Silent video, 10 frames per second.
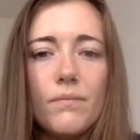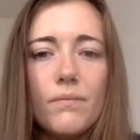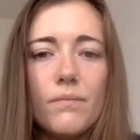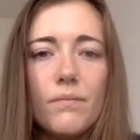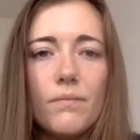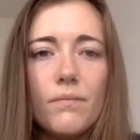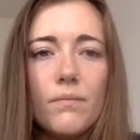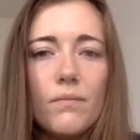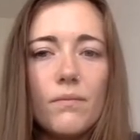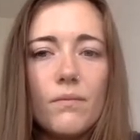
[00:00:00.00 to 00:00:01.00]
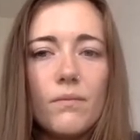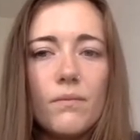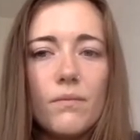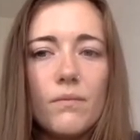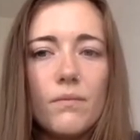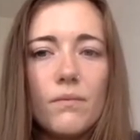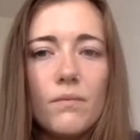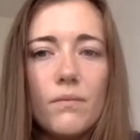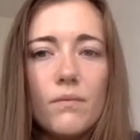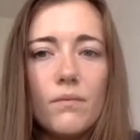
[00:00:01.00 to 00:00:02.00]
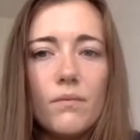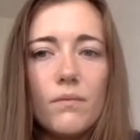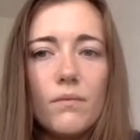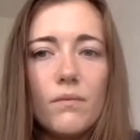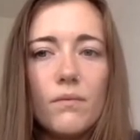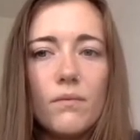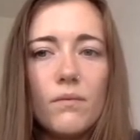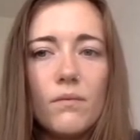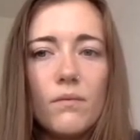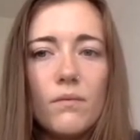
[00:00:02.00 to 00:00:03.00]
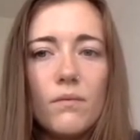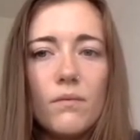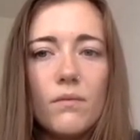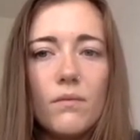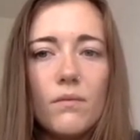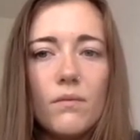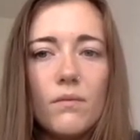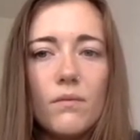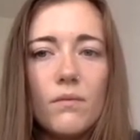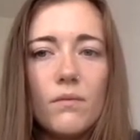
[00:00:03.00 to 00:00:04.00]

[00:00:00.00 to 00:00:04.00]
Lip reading: The person shown says nothing.